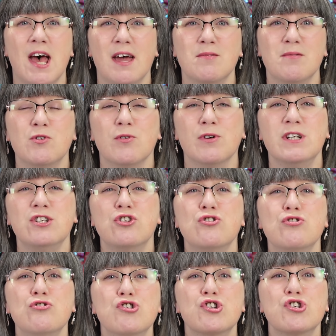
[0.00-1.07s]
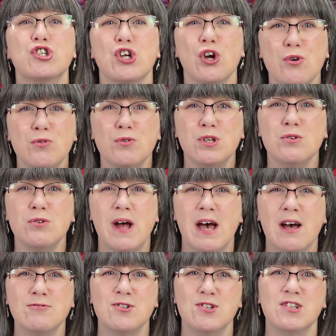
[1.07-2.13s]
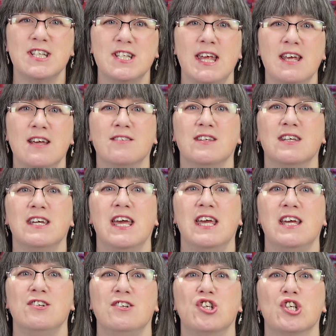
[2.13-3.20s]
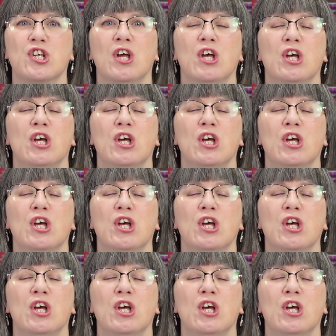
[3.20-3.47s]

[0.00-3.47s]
I'm going to show you how to take the gauge